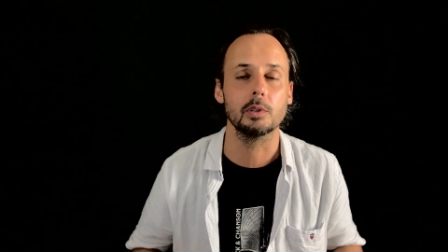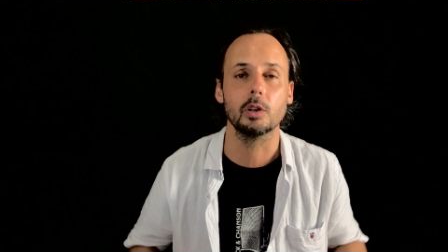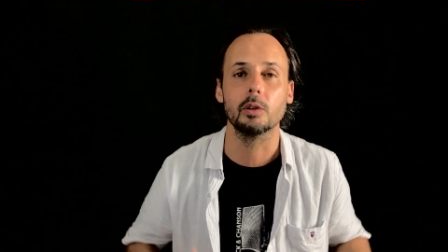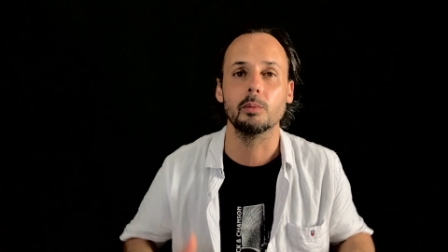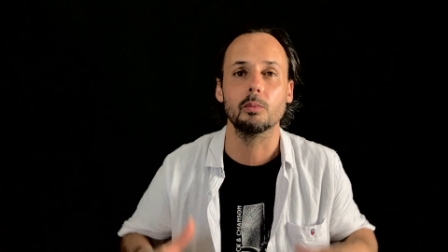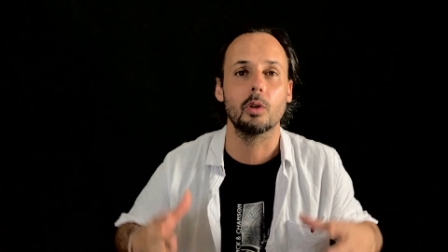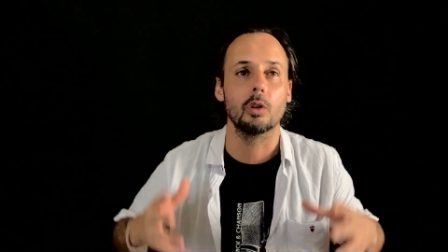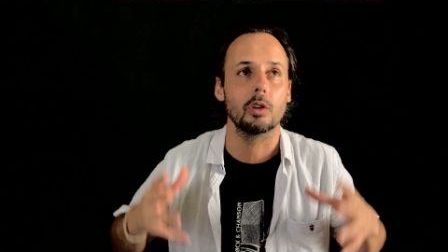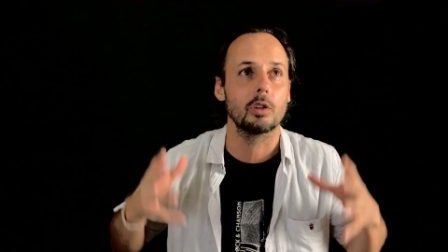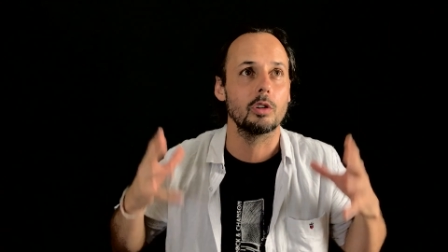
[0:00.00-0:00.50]
a
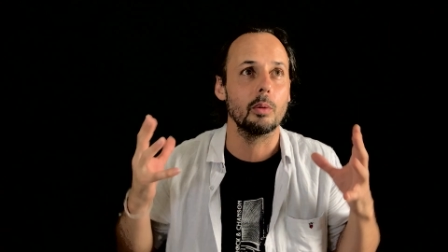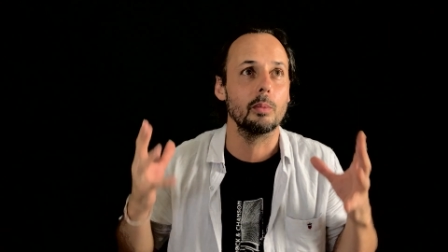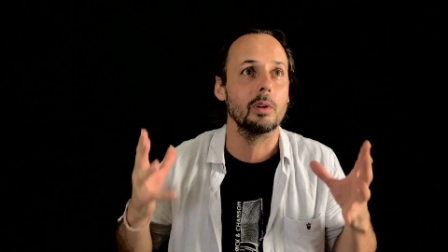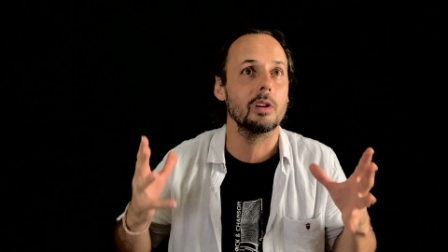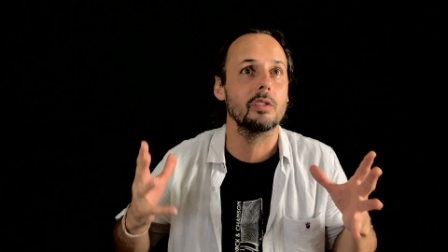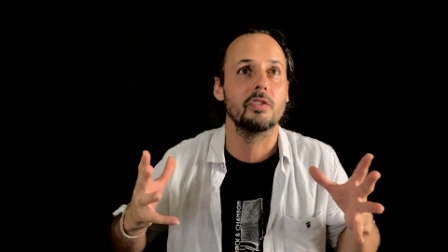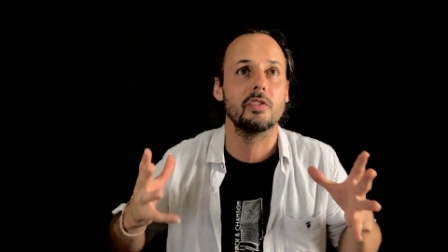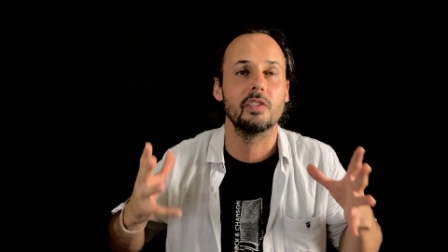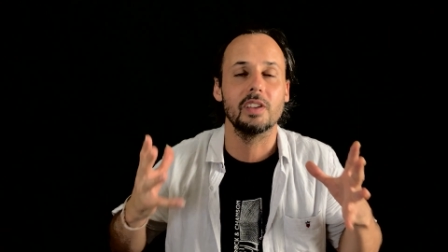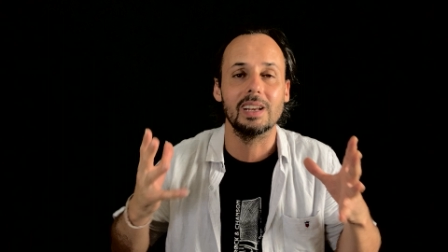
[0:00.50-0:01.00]
more global
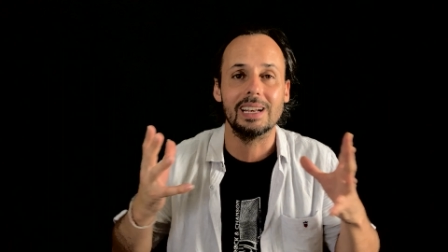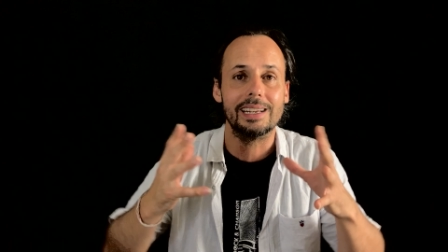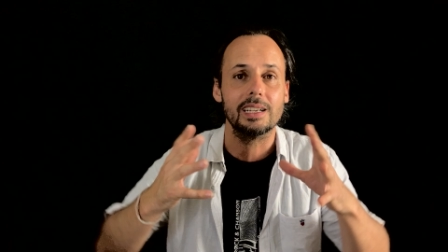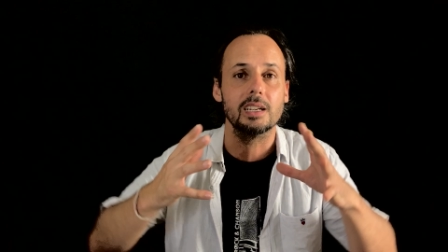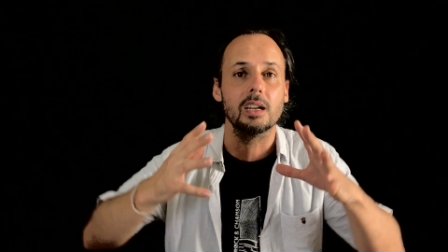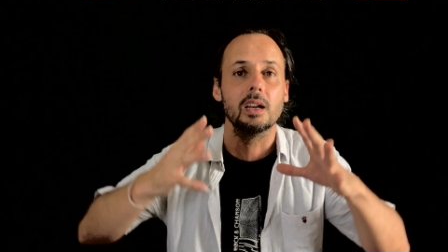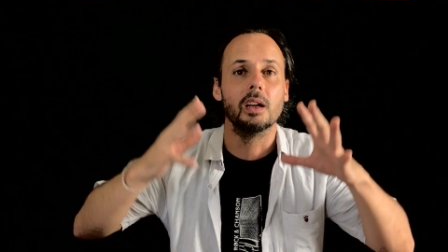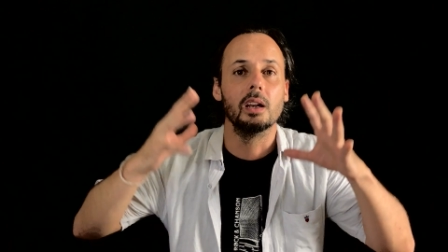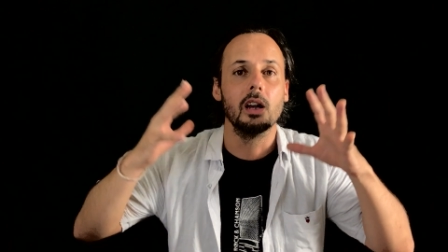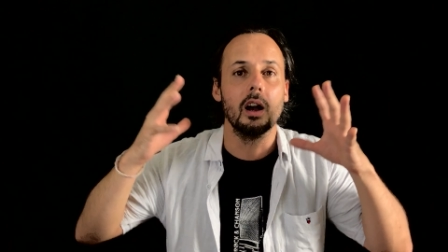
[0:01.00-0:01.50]
feeling
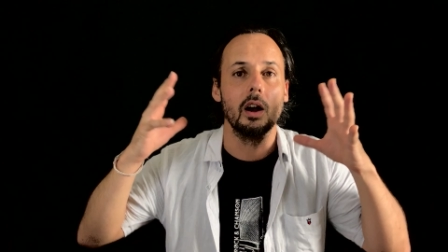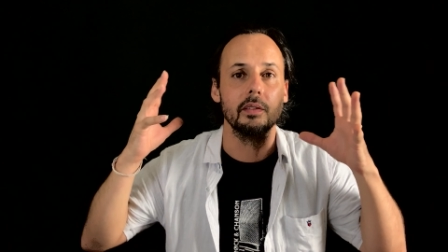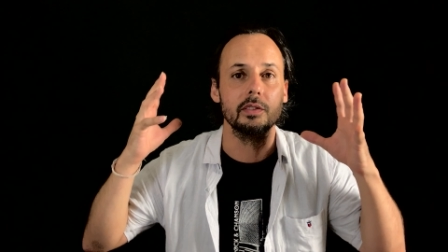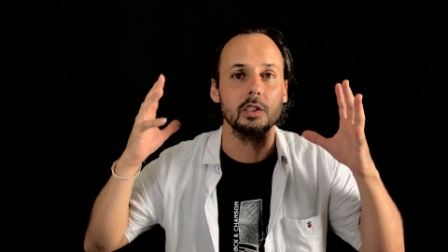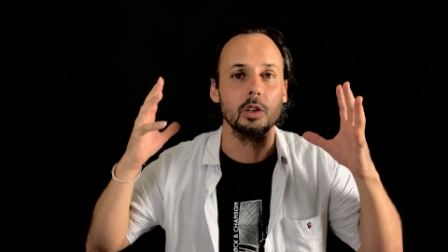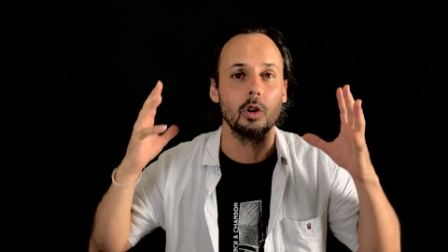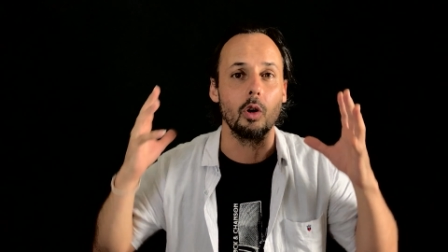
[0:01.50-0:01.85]
of the